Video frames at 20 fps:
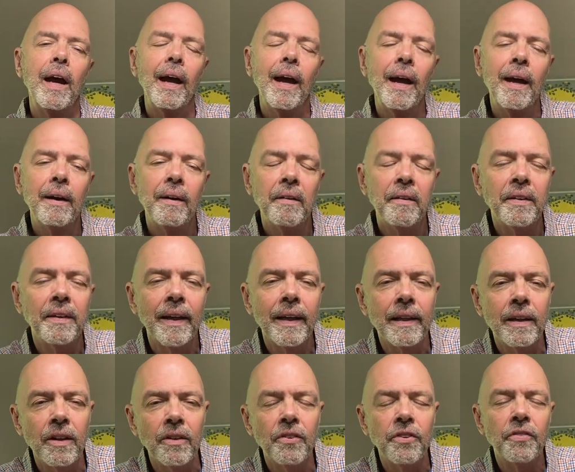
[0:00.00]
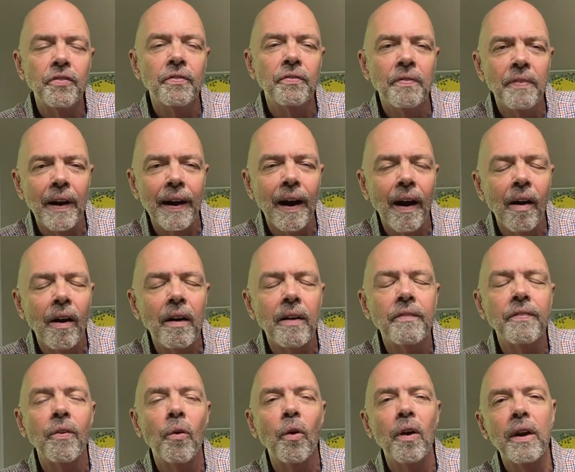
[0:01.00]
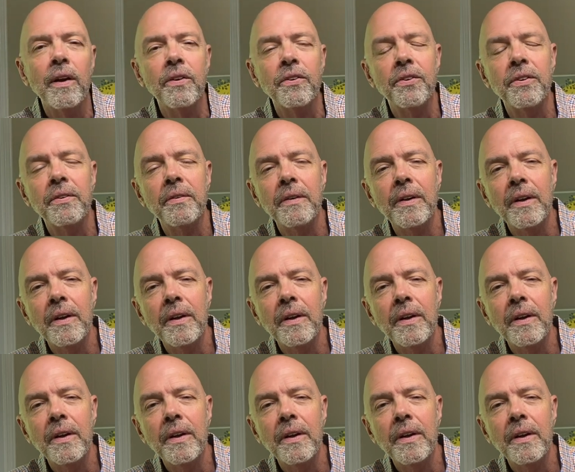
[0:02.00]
I don't think it's very hard for us